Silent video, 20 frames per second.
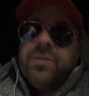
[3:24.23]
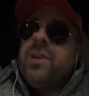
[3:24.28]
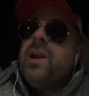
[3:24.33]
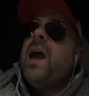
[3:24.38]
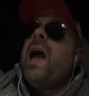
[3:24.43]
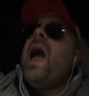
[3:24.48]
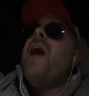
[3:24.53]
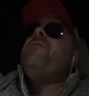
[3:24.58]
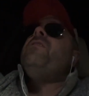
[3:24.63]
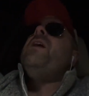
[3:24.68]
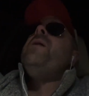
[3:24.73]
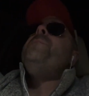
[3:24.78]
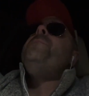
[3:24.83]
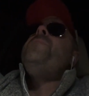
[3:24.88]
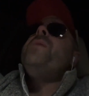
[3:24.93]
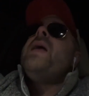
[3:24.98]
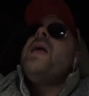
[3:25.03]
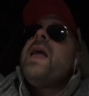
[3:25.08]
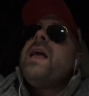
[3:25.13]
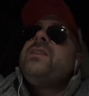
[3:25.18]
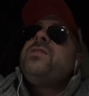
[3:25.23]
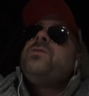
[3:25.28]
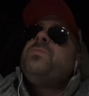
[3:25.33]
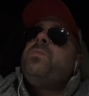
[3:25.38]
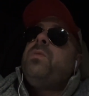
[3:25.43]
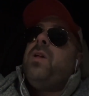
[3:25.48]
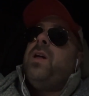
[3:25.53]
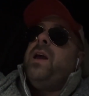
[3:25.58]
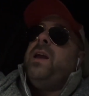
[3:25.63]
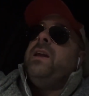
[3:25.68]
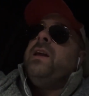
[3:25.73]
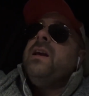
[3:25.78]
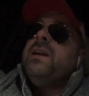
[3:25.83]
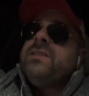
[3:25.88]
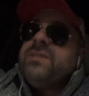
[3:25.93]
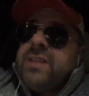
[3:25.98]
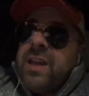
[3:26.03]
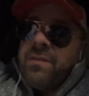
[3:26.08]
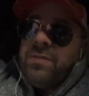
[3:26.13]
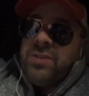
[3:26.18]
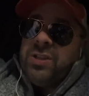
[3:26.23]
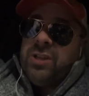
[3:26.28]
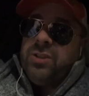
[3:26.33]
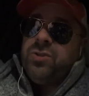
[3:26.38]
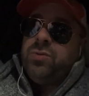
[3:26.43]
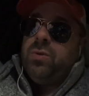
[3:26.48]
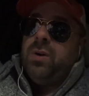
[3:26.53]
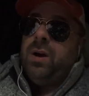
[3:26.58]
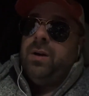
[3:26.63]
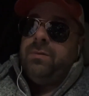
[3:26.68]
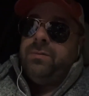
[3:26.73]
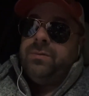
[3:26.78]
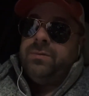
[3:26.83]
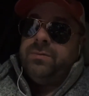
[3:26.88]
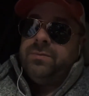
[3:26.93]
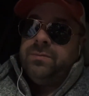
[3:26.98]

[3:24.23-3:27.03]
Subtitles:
To have a pitch play, 17-12.